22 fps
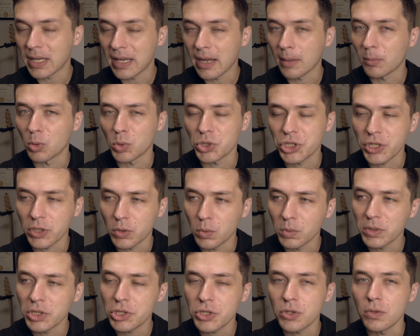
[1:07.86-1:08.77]
camera, which could
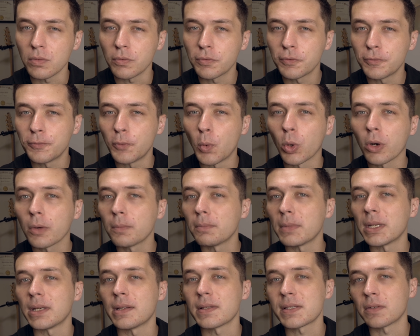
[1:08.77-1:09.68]
only shoot four
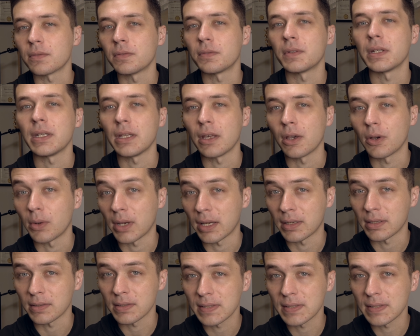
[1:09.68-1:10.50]
minutes of video at a